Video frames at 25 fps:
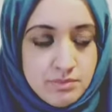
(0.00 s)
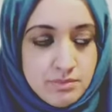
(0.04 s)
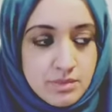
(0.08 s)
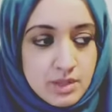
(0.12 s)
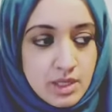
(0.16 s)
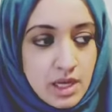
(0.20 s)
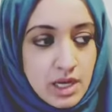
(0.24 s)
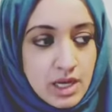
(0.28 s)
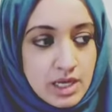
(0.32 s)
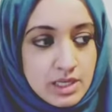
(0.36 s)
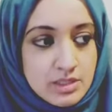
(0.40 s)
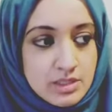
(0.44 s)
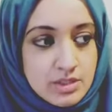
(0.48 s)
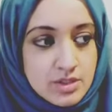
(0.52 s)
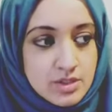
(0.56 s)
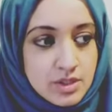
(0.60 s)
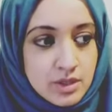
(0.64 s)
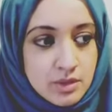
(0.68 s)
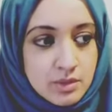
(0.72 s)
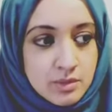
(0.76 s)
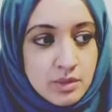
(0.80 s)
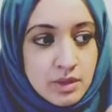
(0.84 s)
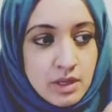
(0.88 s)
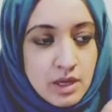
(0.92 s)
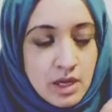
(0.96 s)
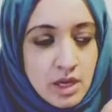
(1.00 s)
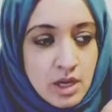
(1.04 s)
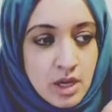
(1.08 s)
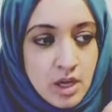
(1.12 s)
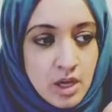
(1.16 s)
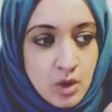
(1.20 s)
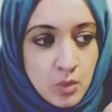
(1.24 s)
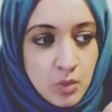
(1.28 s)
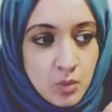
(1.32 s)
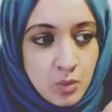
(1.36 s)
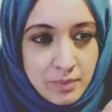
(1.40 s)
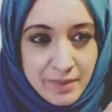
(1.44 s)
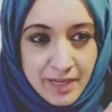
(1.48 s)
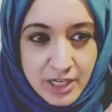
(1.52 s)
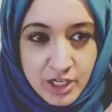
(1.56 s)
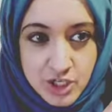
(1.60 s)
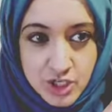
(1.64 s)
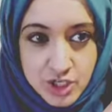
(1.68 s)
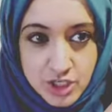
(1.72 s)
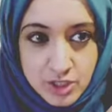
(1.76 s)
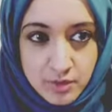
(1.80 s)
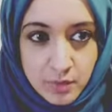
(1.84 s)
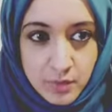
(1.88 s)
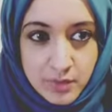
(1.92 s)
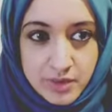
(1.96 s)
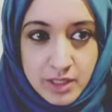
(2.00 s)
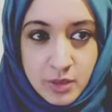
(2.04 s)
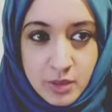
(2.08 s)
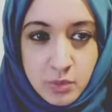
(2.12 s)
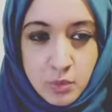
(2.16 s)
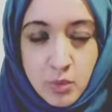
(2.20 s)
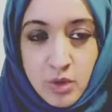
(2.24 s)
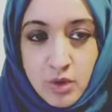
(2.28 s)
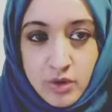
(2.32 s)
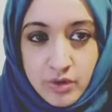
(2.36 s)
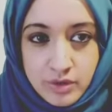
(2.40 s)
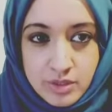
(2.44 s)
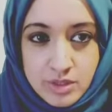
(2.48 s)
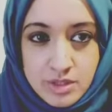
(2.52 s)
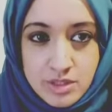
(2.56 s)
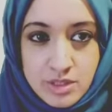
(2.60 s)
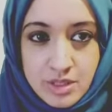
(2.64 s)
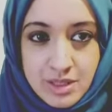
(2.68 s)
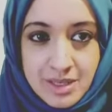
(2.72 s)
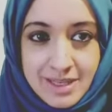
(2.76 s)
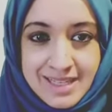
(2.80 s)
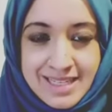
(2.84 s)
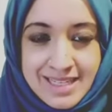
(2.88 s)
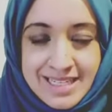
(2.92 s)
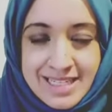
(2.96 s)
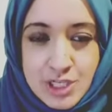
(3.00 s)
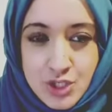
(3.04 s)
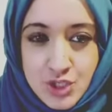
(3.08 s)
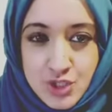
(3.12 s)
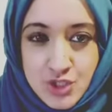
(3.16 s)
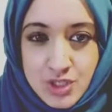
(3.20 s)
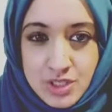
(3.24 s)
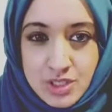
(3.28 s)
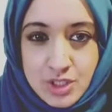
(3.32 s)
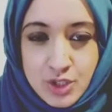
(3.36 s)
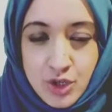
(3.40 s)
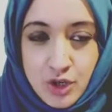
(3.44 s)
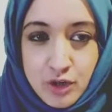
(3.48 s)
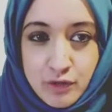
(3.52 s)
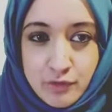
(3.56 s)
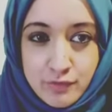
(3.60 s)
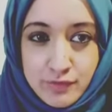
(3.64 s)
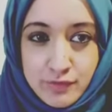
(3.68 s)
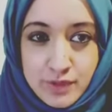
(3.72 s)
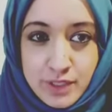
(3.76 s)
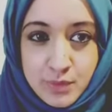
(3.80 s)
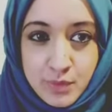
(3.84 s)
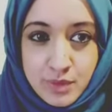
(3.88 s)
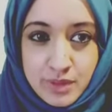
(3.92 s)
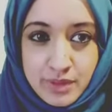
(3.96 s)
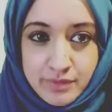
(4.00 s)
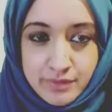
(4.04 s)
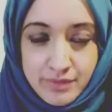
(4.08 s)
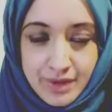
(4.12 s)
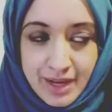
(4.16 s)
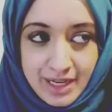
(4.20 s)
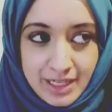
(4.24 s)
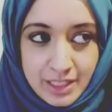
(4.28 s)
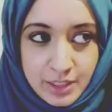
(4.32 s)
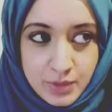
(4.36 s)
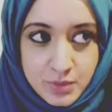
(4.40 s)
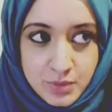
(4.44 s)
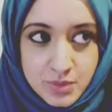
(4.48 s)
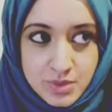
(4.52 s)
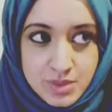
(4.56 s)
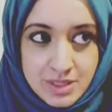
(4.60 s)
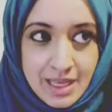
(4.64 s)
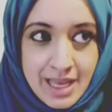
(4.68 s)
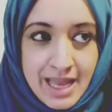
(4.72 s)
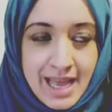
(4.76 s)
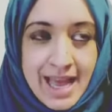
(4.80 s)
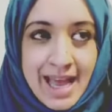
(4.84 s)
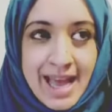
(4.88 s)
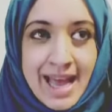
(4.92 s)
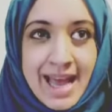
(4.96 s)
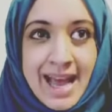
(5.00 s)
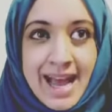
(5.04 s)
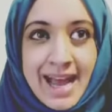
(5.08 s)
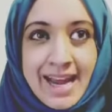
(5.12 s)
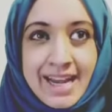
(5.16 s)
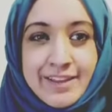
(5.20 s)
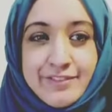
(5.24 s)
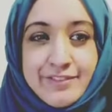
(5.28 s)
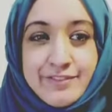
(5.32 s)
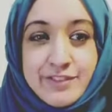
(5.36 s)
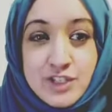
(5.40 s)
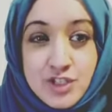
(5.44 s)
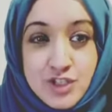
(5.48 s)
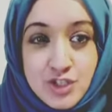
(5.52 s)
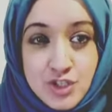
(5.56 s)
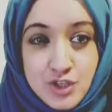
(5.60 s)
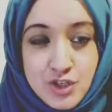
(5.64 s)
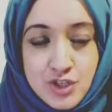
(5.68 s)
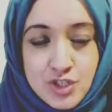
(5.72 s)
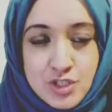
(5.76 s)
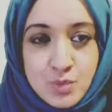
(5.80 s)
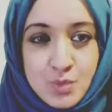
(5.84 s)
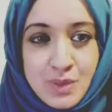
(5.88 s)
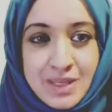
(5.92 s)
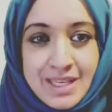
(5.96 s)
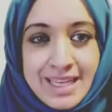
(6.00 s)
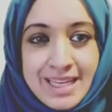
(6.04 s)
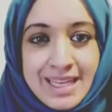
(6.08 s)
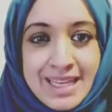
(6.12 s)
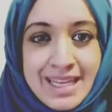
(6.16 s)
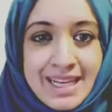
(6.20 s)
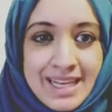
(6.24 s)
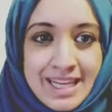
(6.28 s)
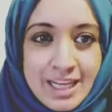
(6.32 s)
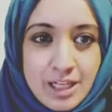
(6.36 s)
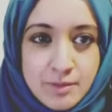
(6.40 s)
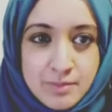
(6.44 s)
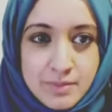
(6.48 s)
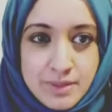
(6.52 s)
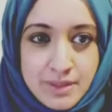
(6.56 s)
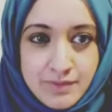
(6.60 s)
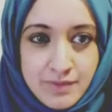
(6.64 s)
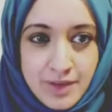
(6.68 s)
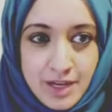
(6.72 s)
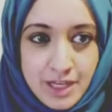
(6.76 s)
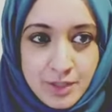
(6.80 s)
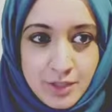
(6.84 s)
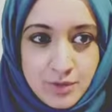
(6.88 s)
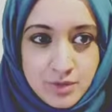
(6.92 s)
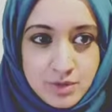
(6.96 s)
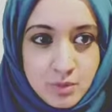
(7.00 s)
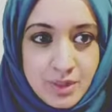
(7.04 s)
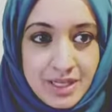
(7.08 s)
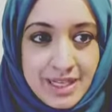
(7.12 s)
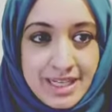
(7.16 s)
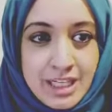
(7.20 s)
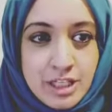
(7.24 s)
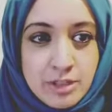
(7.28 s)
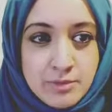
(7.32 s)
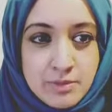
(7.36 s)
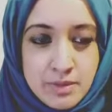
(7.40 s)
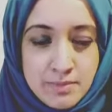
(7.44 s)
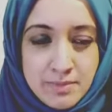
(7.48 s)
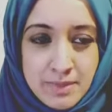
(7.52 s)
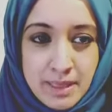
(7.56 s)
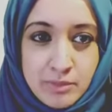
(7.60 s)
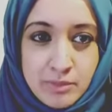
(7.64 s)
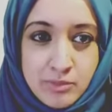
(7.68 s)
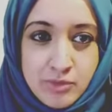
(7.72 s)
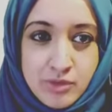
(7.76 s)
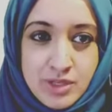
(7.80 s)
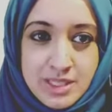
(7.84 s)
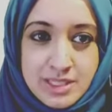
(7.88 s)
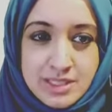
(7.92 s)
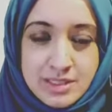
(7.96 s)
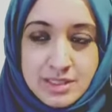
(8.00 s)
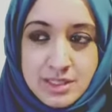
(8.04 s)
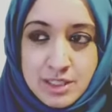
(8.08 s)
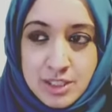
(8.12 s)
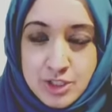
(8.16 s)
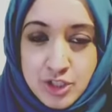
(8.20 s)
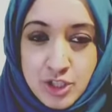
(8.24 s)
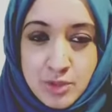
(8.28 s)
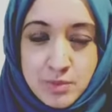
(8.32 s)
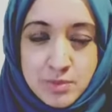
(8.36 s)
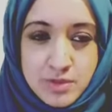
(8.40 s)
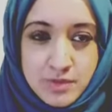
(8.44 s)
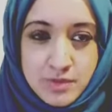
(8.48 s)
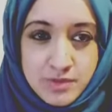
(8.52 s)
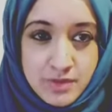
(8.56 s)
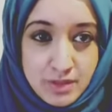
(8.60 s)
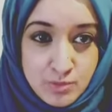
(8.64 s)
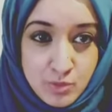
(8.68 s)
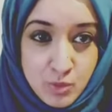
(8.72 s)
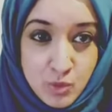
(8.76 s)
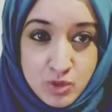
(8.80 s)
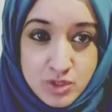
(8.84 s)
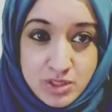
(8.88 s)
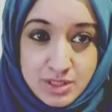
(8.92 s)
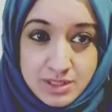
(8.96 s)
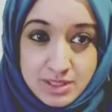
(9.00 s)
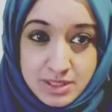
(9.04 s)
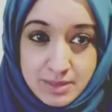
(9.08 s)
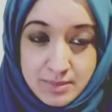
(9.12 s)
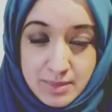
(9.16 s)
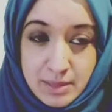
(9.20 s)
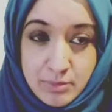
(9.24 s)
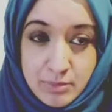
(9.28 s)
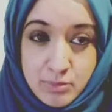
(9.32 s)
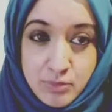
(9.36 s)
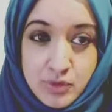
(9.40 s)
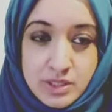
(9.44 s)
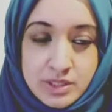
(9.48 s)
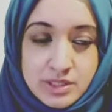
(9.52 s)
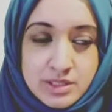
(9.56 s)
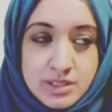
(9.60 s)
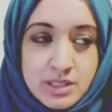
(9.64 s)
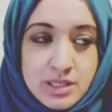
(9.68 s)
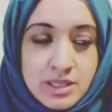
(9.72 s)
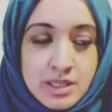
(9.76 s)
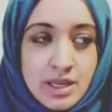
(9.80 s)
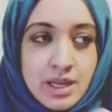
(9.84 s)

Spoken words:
And so we make sure what they want doesn't conflict with their values. And if it does, we clean up the values. We clean up the memories in terms of the emotions in the memories.